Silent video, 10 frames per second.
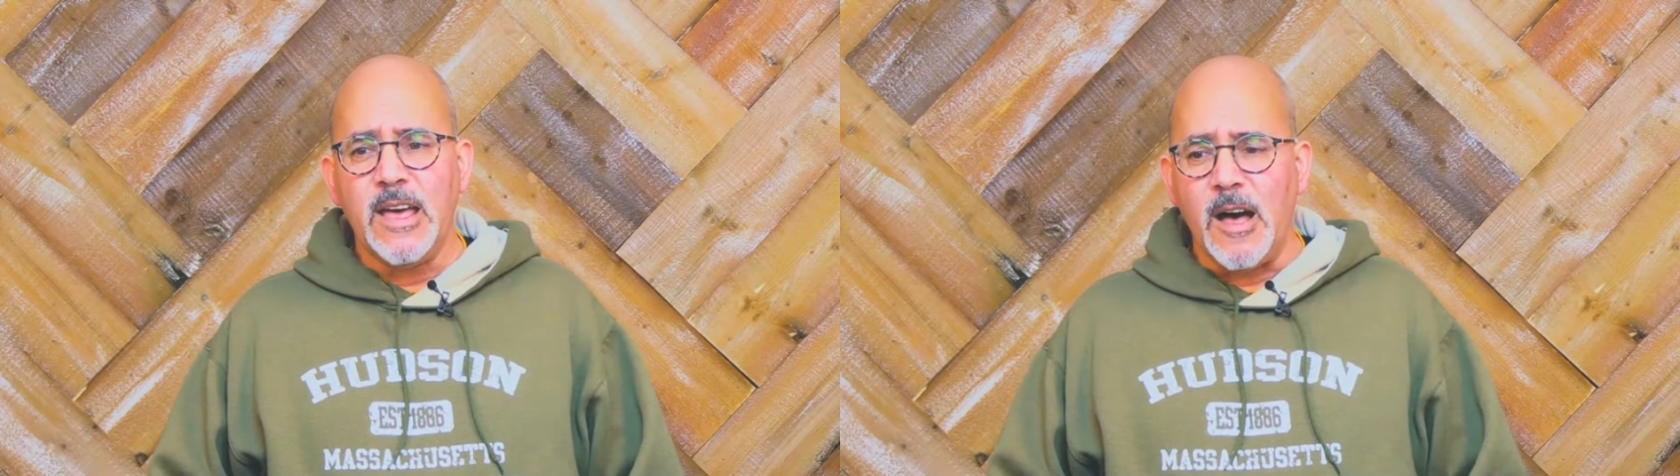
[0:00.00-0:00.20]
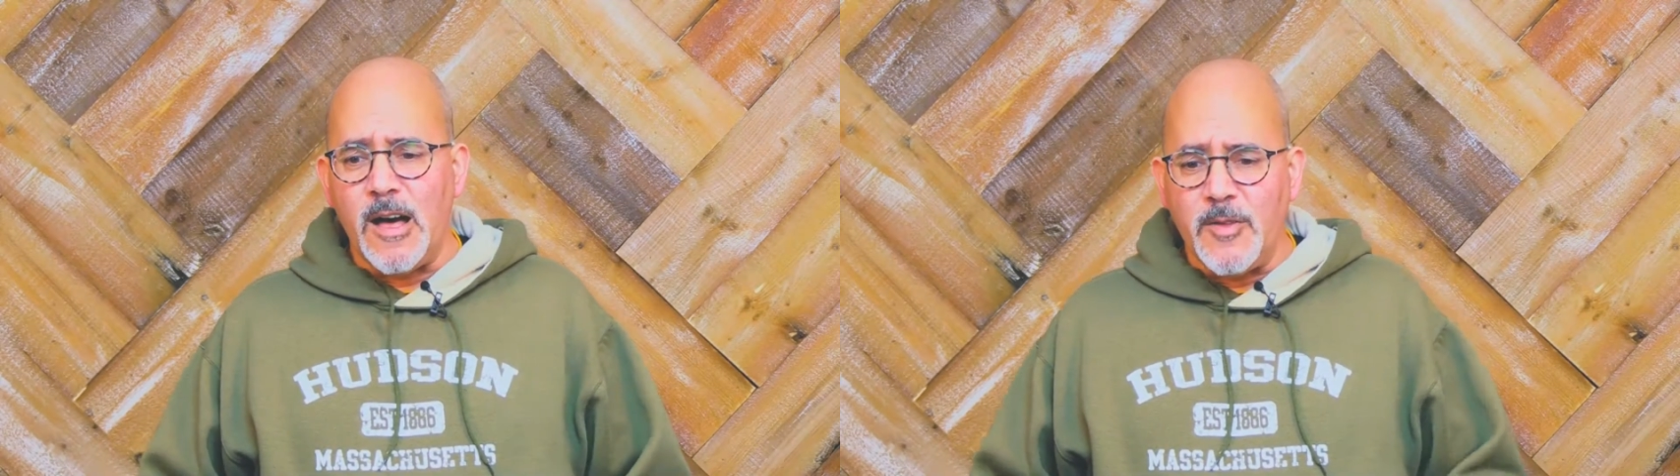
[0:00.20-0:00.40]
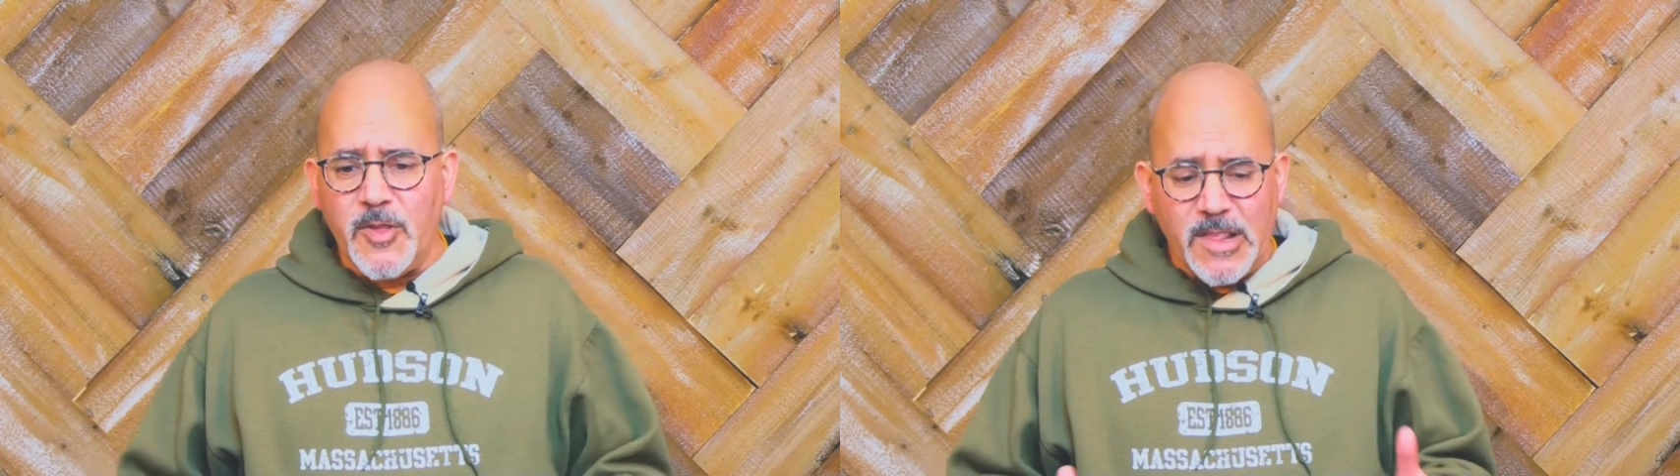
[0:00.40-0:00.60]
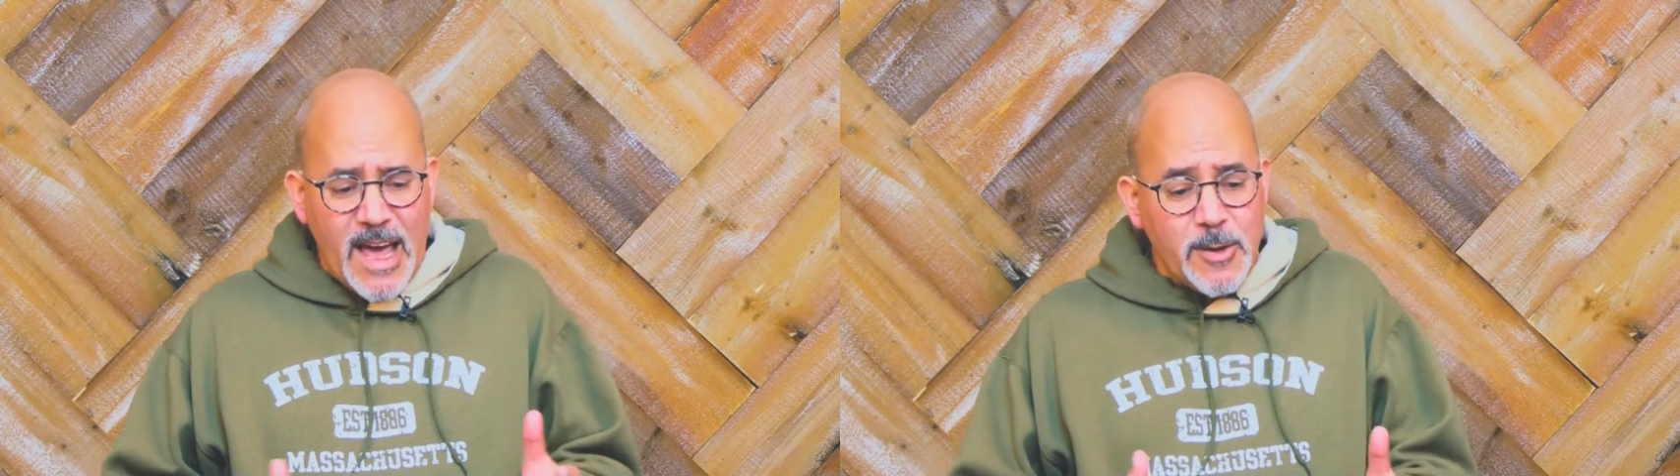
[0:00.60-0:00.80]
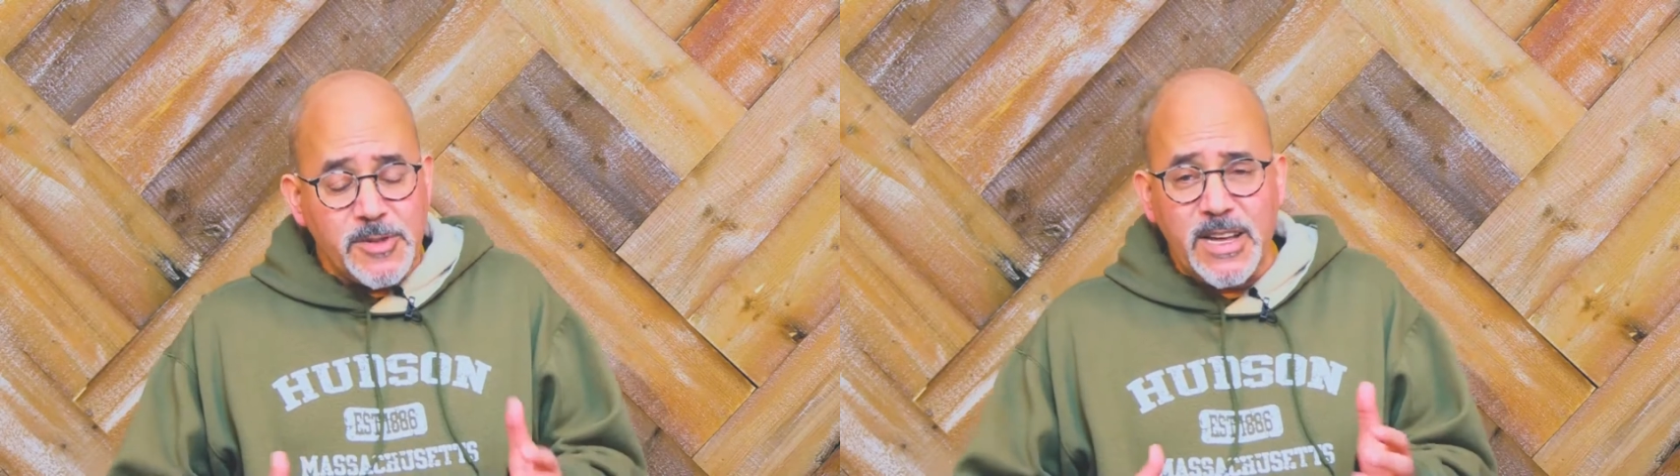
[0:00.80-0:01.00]
The
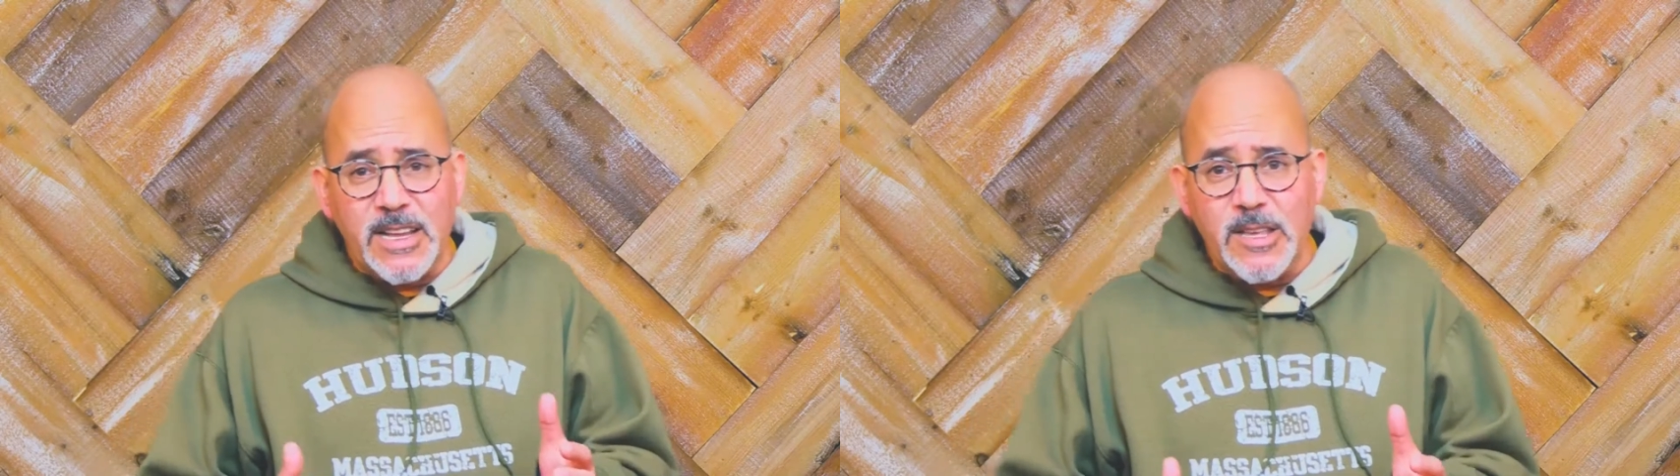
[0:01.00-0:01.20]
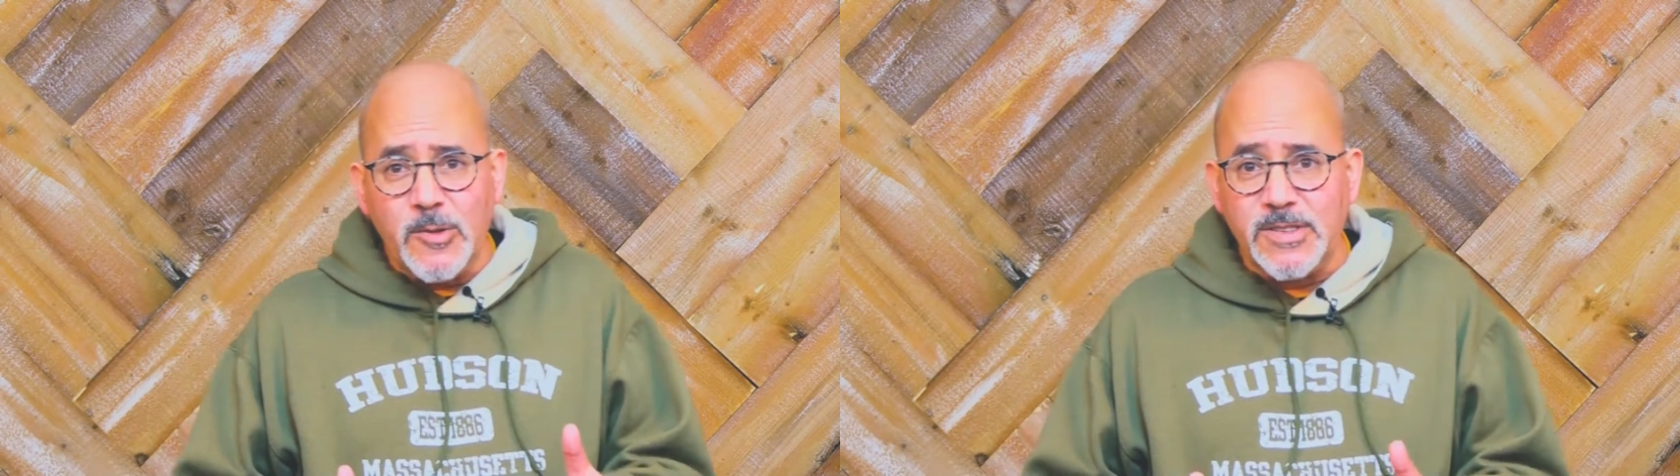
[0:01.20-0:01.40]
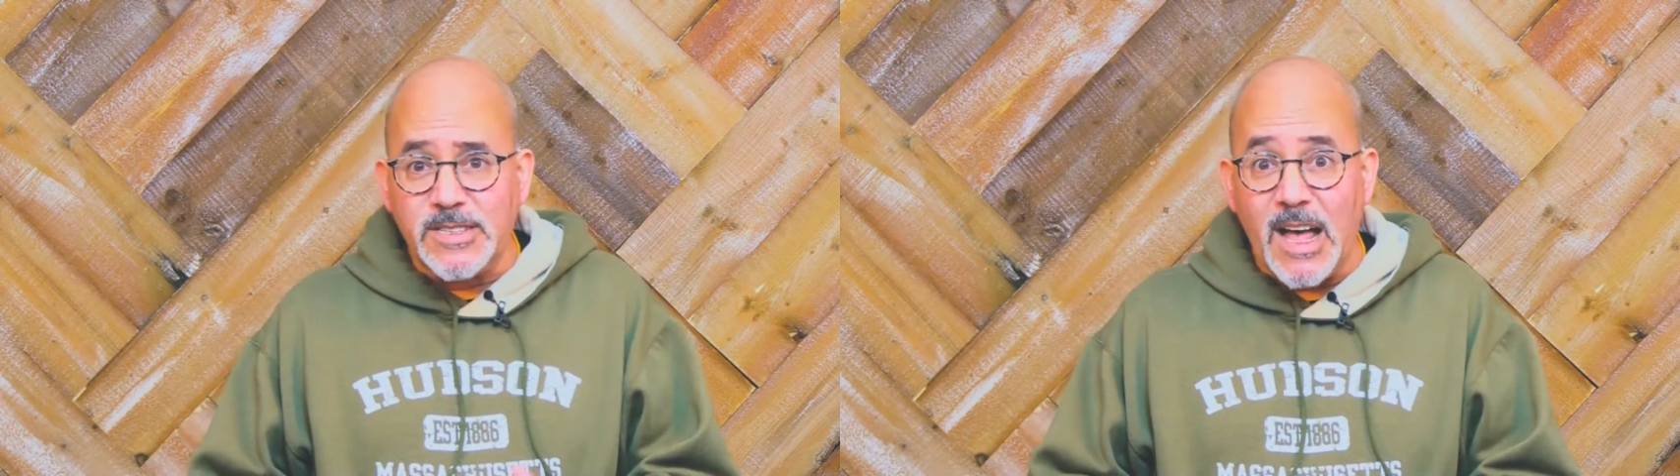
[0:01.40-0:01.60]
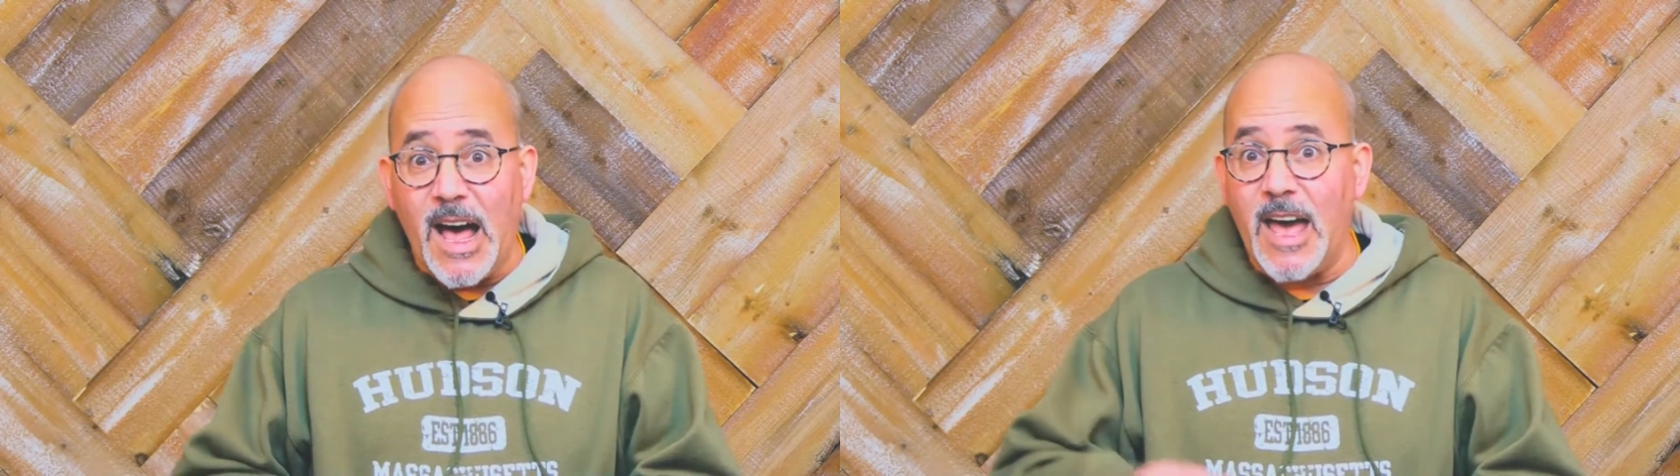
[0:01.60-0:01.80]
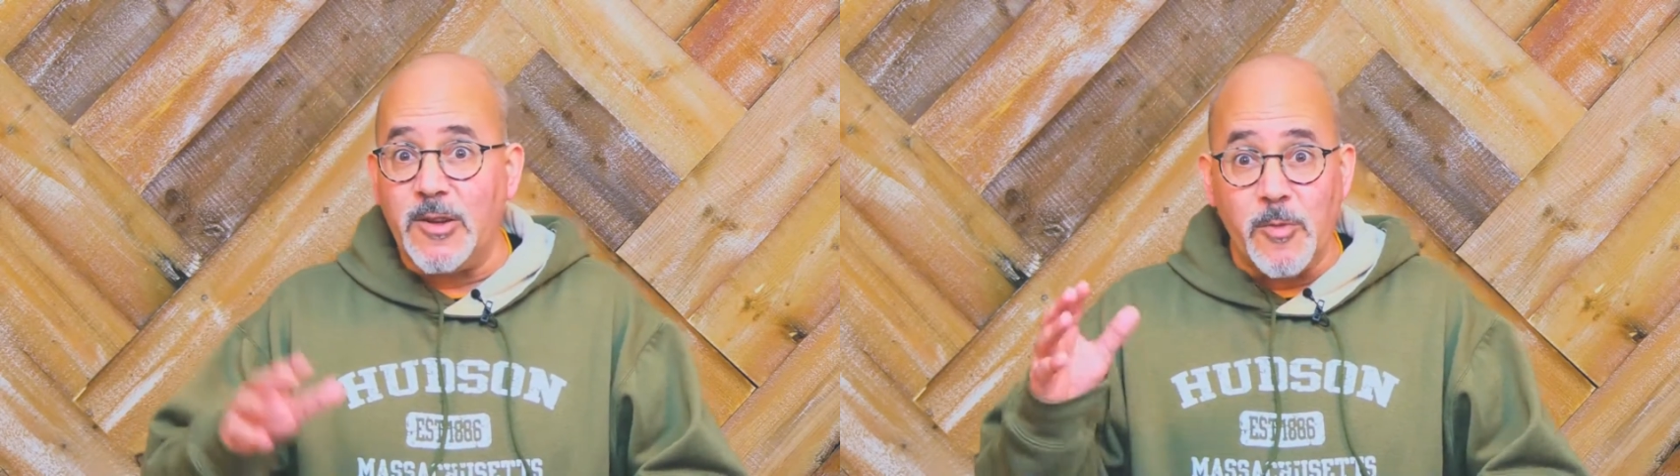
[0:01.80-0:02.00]
language that he uses, the
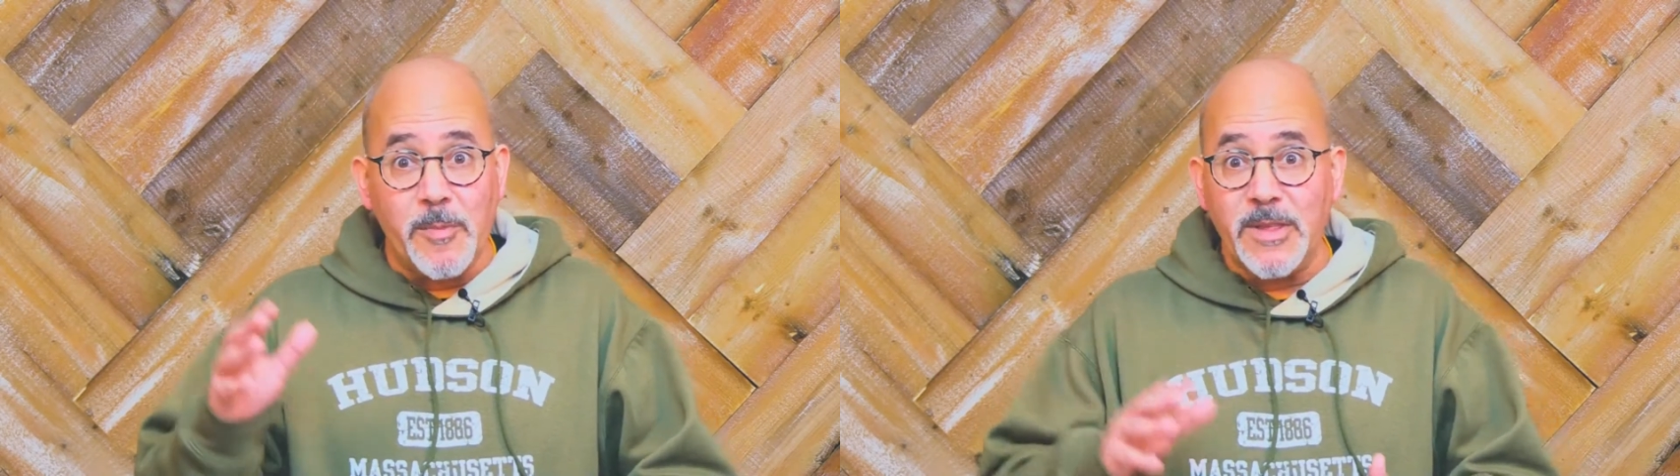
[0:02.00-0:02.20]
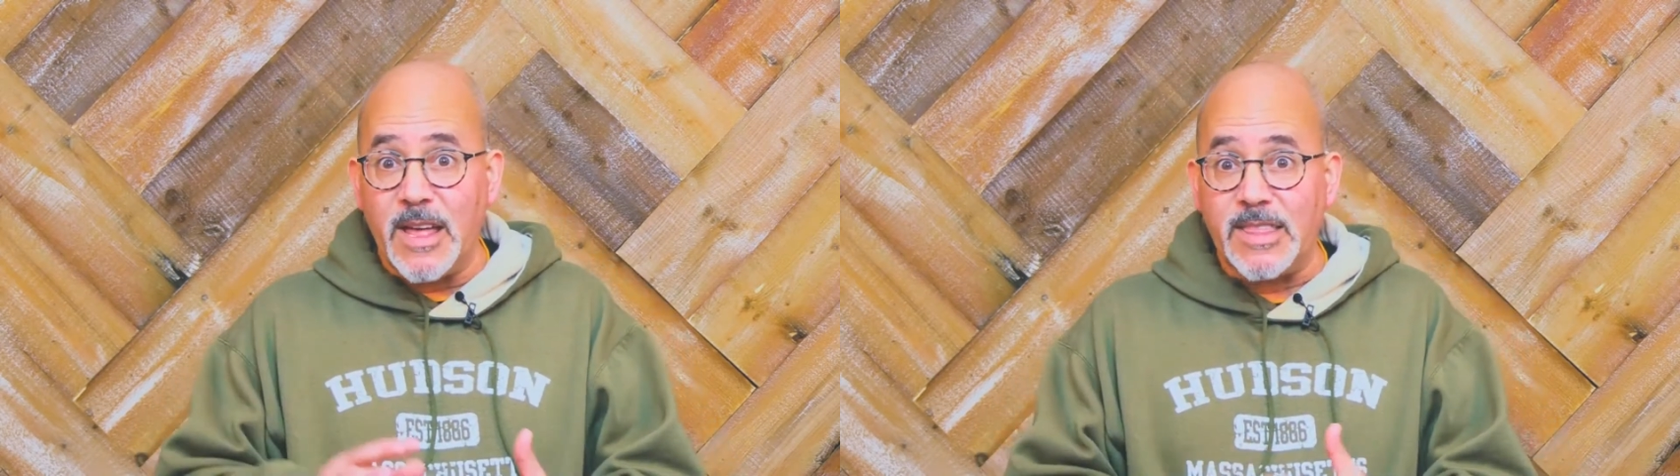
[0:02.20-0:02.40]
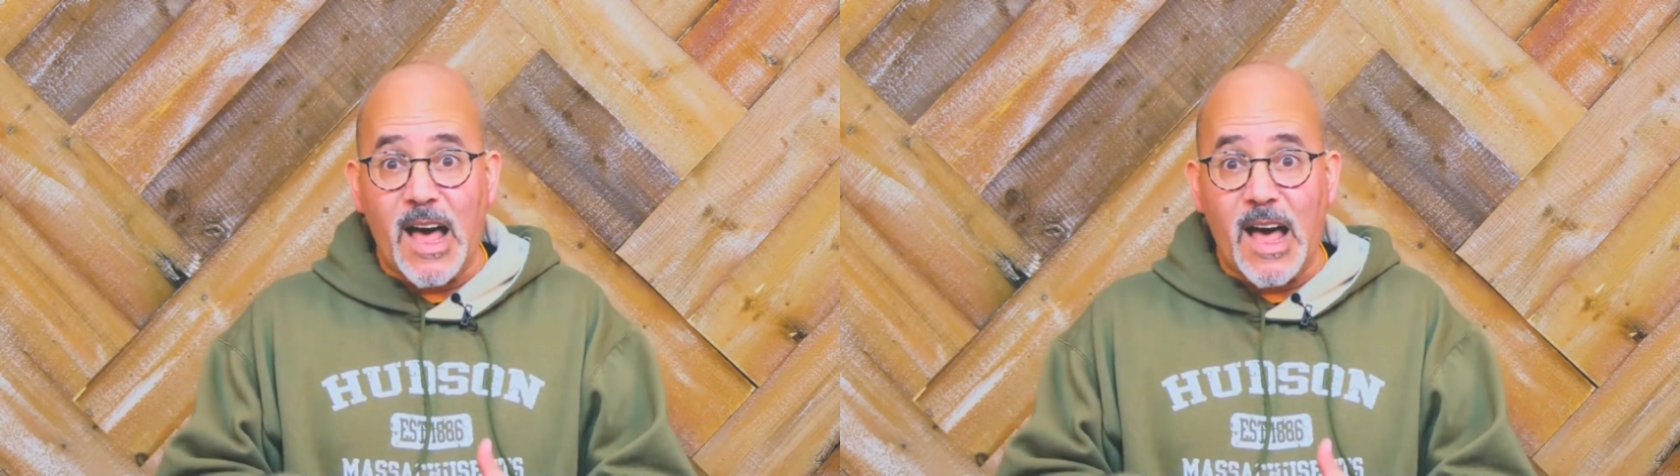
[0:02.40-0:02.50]
height, you remember that?